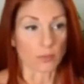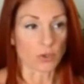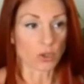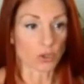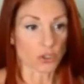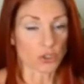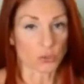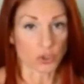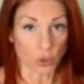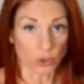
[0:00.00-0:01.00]
You can also do
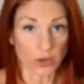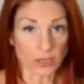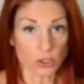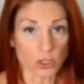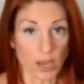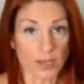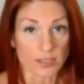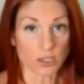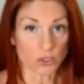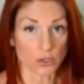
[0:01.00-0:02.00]
some shoulder
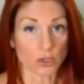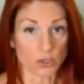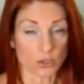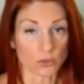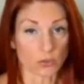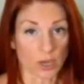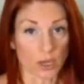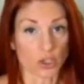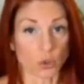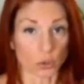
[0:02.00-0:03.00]
exercises. You can do
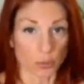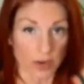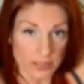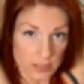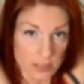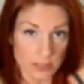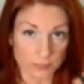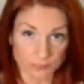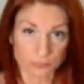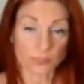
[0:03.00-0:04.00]
shoulder presses.